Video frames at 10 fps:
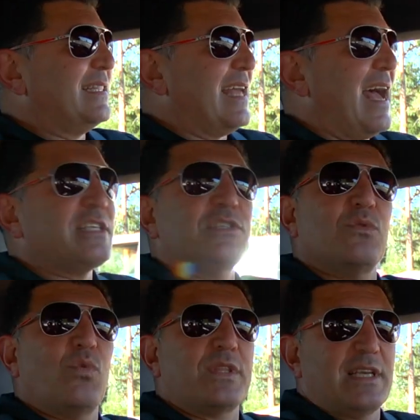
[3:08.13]
That's
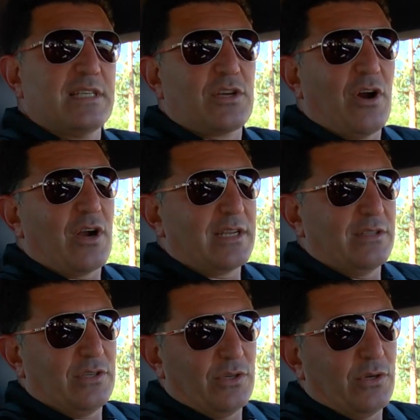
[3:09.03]
what this car
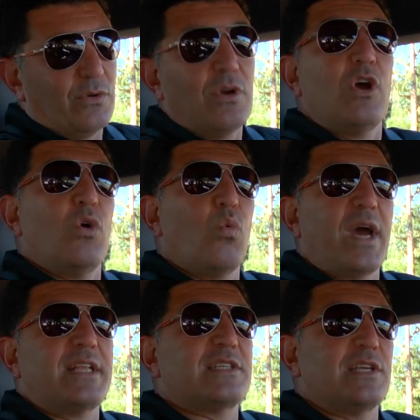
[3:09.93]
can do
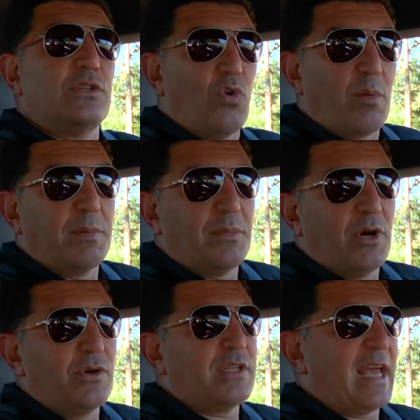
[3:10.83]
when it's in normal
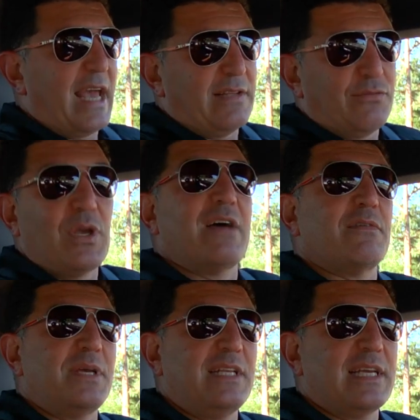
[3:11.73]
mode and if you have a
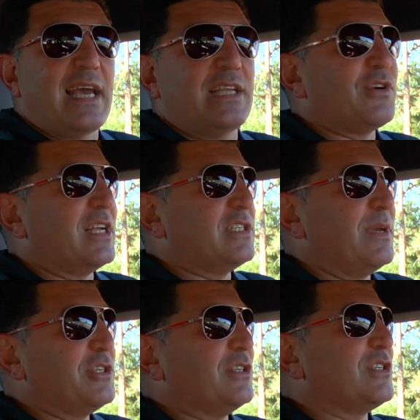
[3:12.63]
PDK
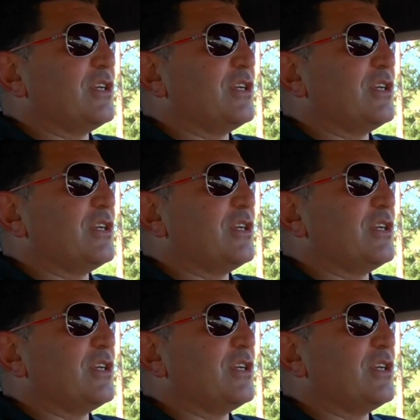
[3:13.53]
transmission.